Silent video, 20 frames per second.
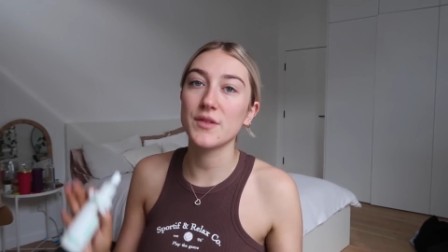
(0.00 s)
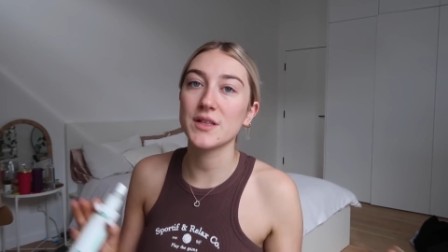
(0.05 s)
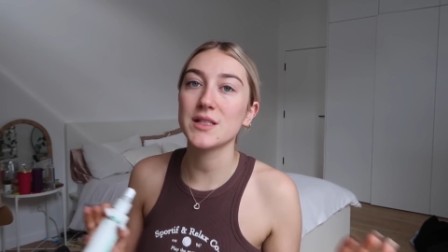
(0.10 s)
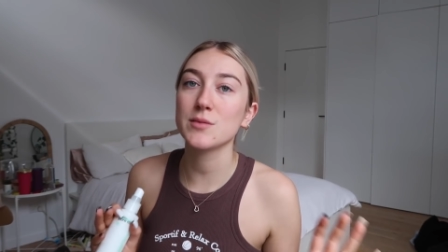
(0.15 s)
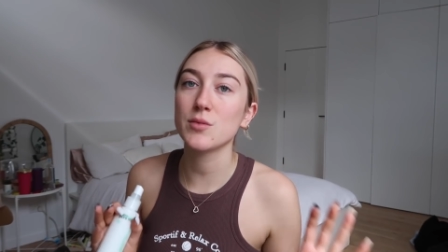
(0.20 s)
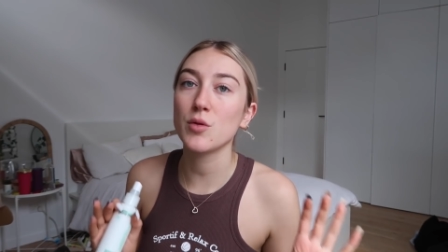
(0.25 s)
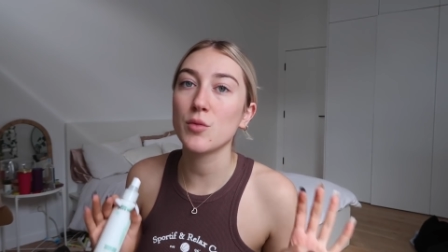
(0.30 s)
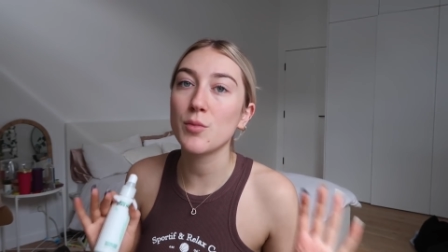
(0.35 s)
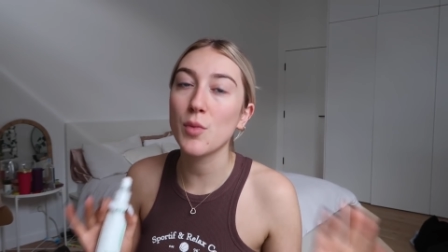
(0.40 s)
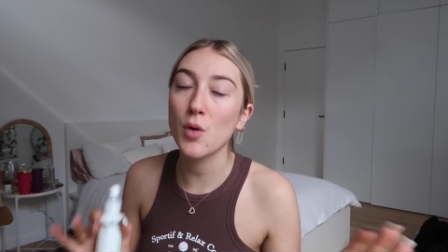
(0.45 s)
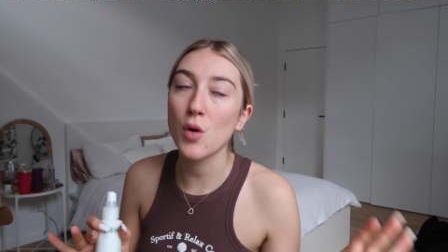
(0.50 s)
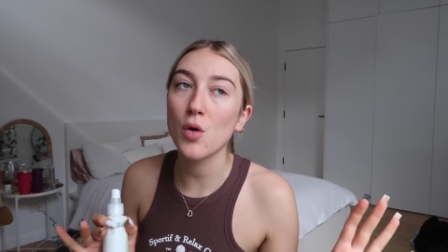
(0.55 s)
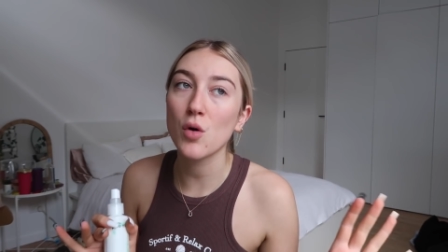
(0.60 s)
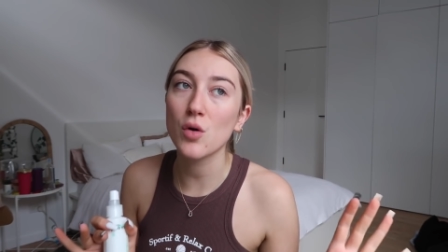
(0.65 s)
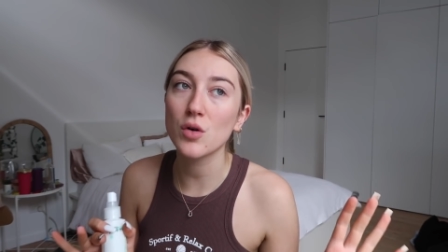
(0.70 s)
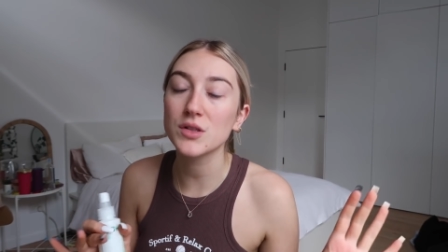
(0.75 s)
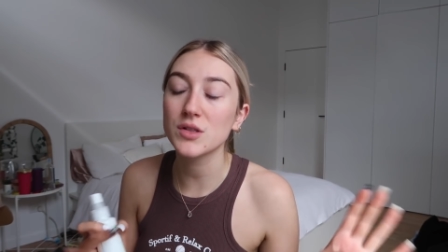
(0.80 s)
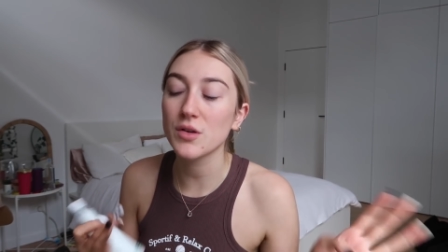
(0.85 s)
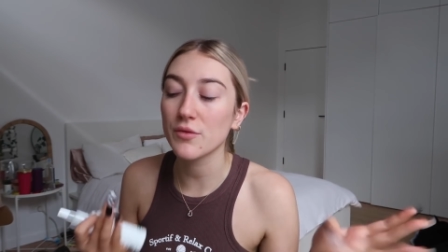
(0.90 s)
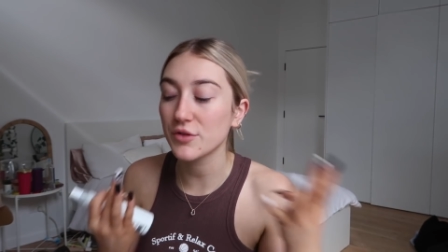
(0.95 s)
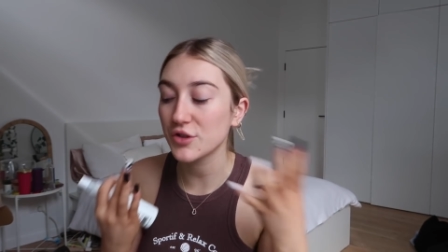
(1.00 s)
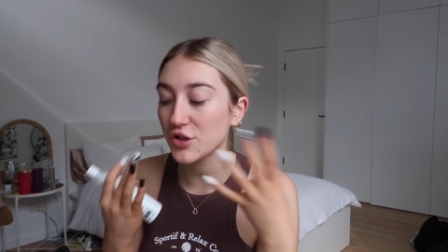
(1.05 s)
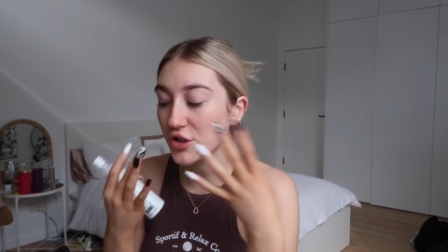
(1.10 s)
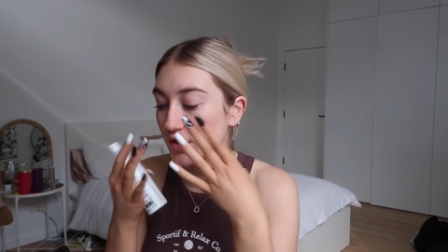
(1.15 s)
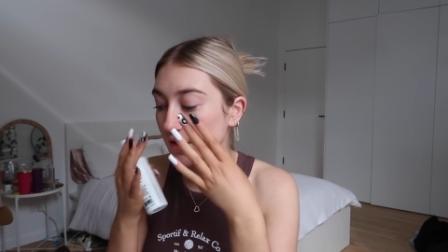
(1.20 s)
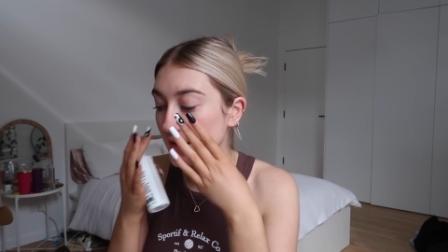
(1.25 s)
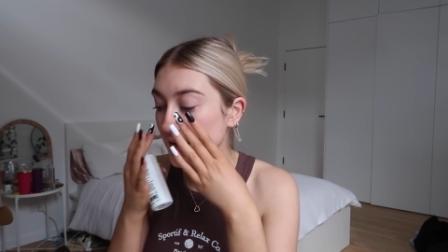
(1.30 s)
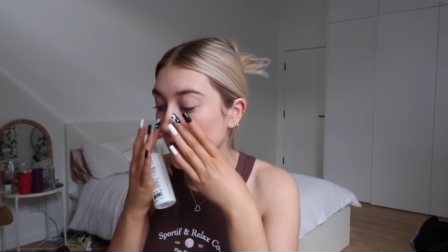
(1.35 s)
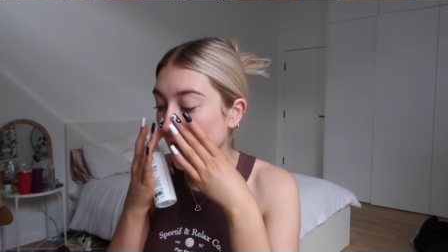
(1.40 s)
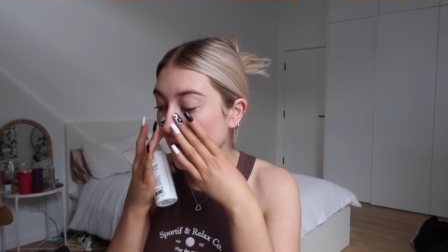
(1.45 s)
visible pores,
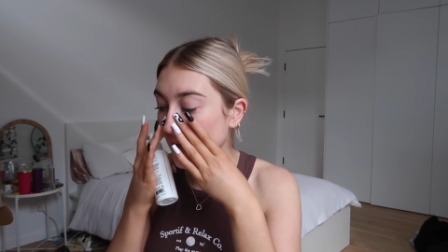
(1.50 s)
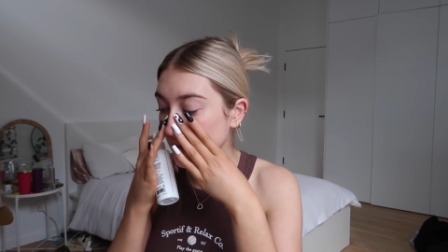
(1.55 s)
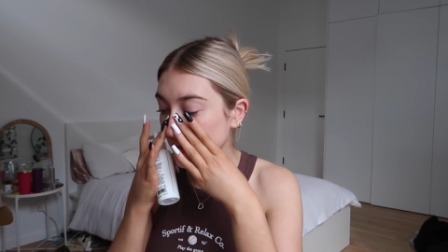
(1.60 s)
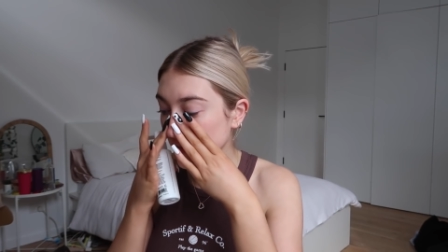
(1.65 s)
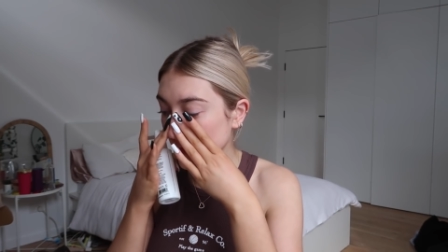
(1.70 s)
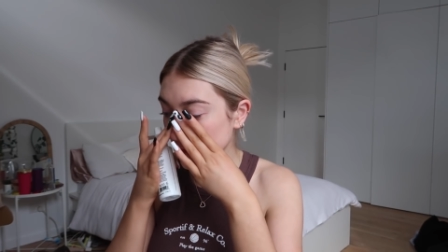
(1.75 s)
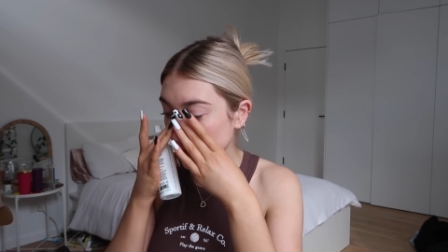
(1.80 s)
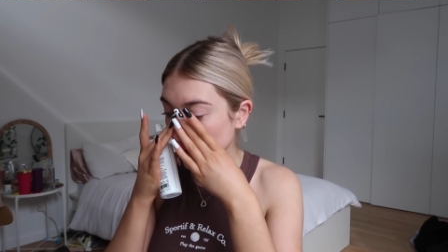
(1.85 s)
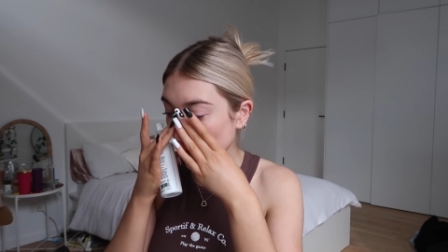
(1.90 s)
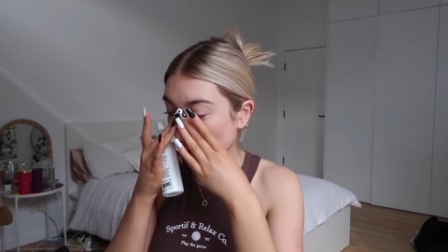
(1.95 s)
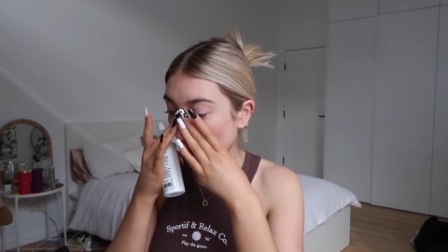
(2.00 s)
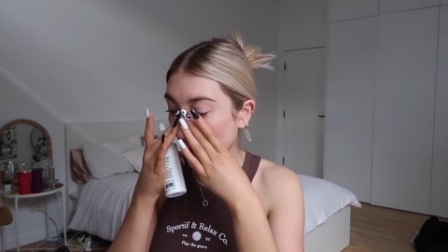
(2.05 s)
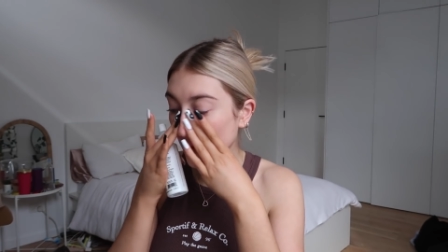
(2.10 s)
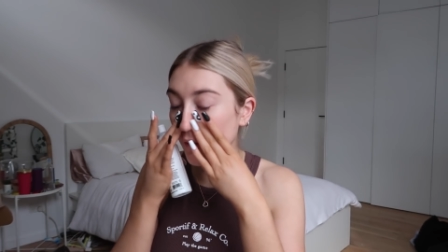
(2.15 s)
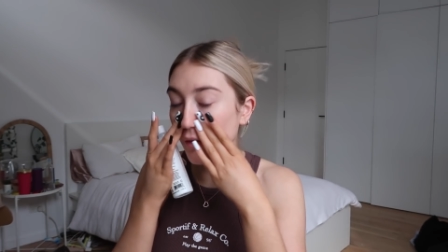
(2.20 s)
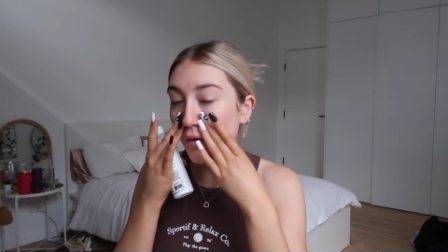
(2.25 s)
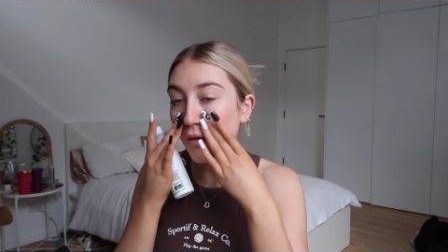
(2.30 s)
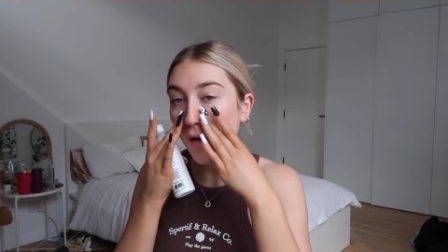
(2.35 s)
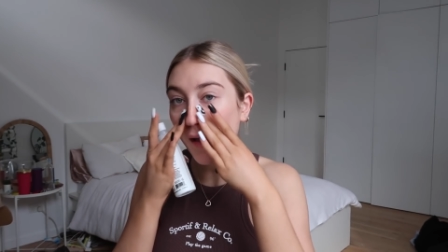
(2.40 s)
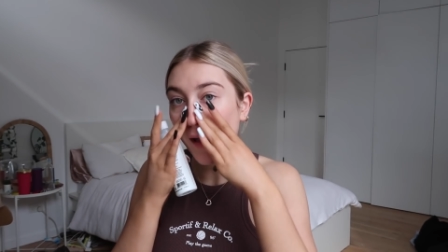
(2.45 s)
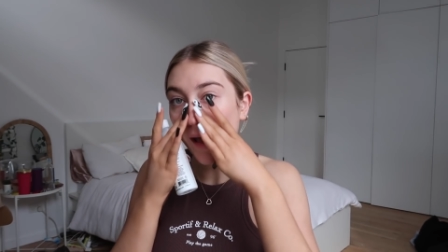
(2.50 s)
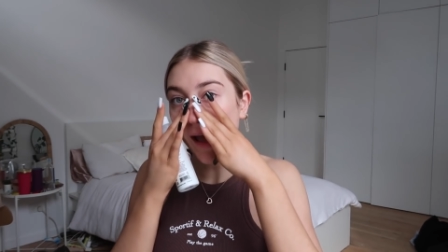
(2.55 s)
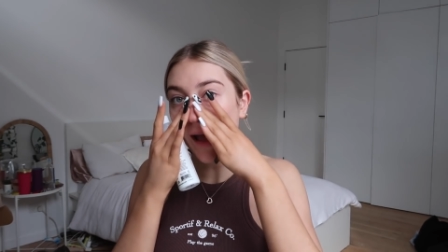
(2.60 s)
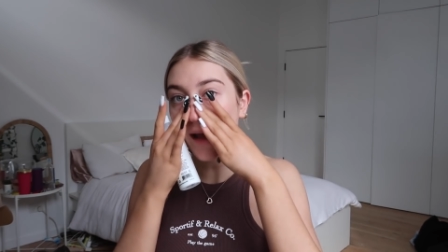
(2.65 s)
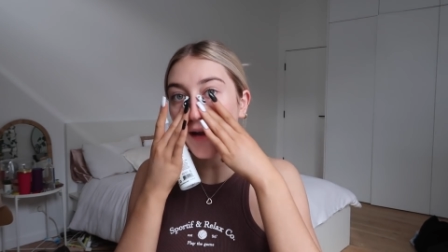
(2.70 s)
reduces excess oil,